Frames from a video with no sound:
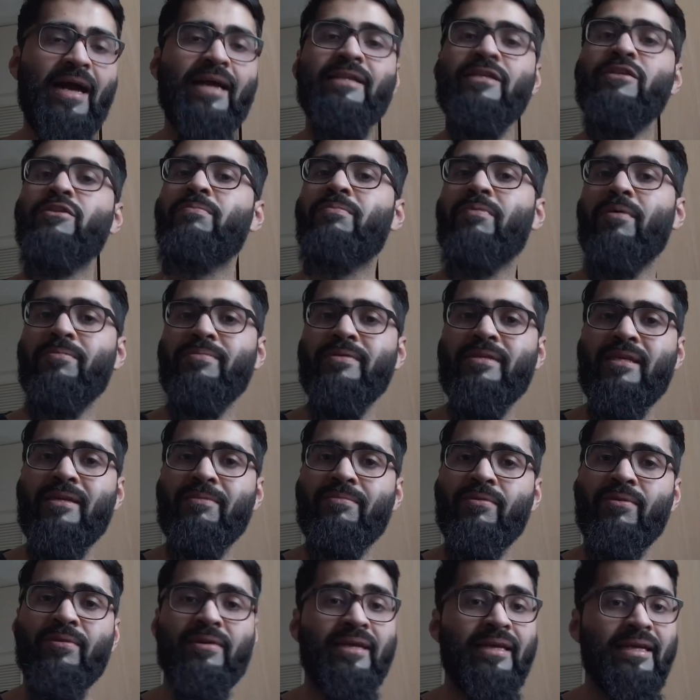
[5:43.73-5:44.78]
I need to probably
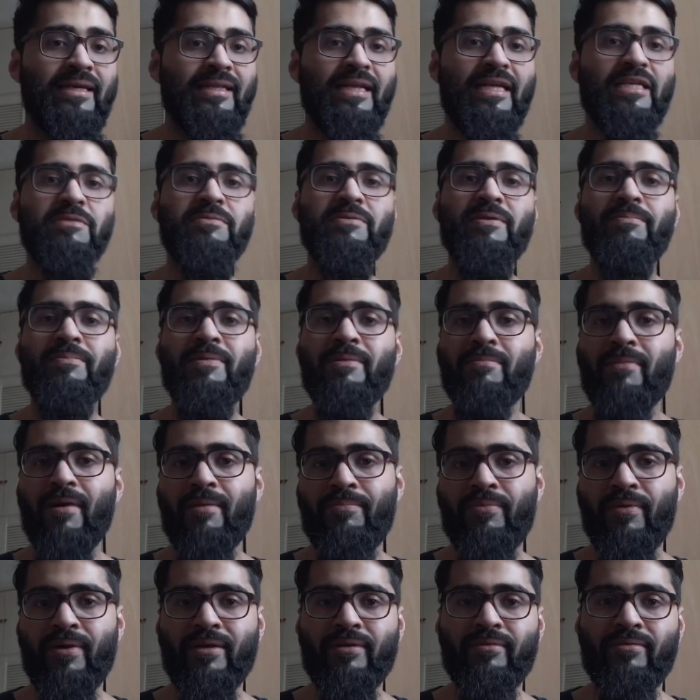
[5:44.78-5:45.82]
keep looking. And that's simply
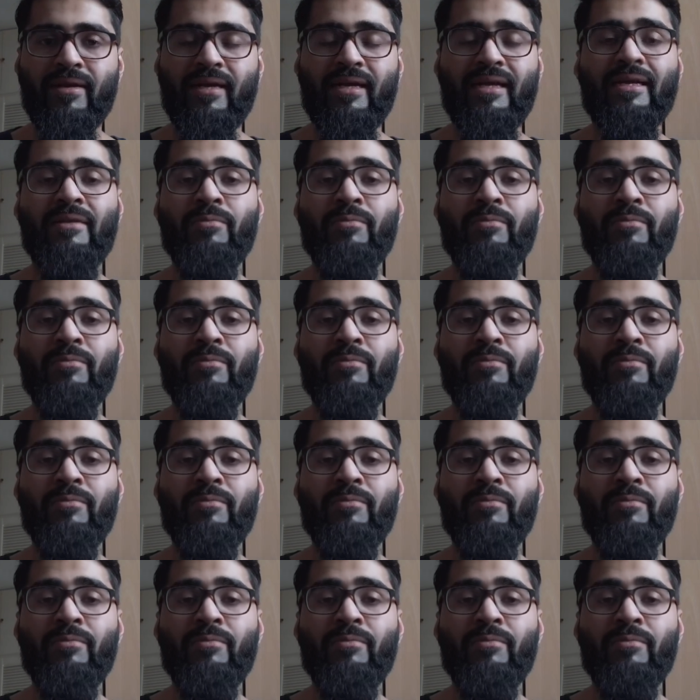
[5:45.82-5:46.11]
my point, right?